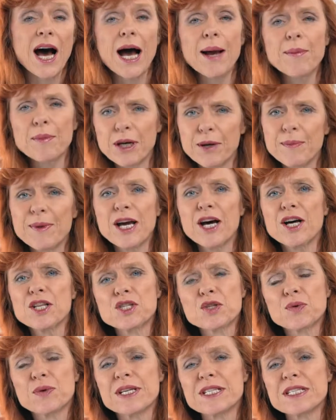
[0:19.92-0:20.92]
I'm going to be
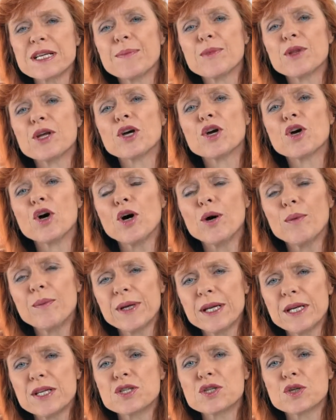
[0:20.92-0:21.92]
answering some of the
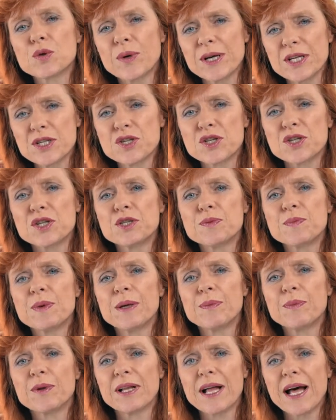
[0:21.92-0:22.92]
commonest questions
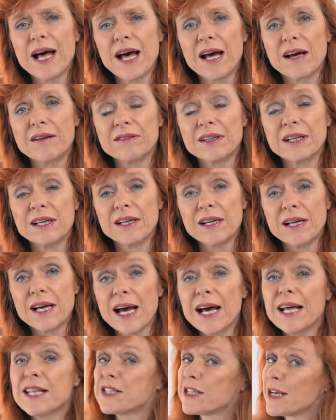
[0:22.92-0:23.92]
people have
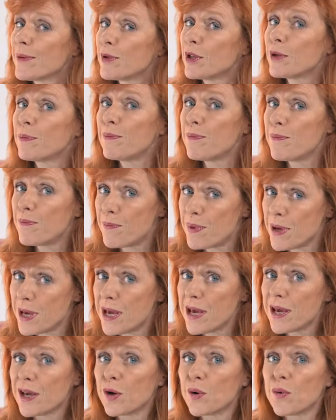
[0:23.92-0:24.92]
and some of the
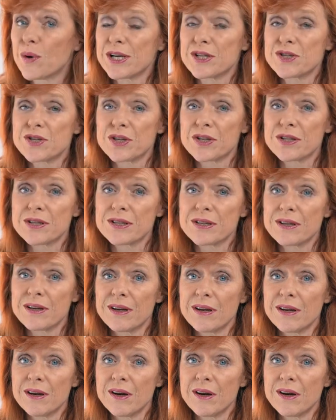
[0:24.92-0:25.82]
big questions